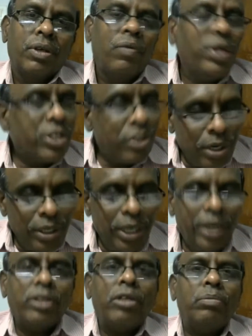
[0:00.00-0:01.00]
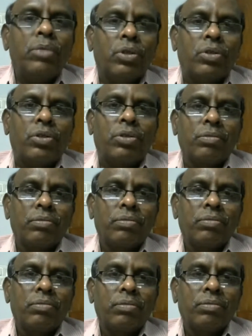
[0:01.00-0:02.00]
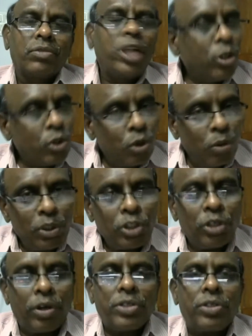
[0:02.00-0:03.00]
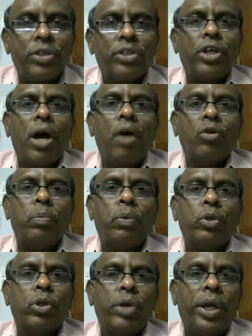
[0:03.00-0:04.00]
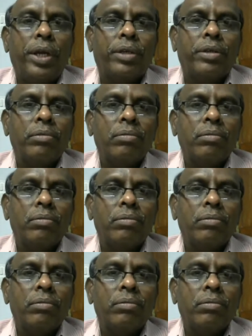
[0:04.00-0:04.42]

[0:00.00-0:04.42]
We studied in the books. There is so much research output on it.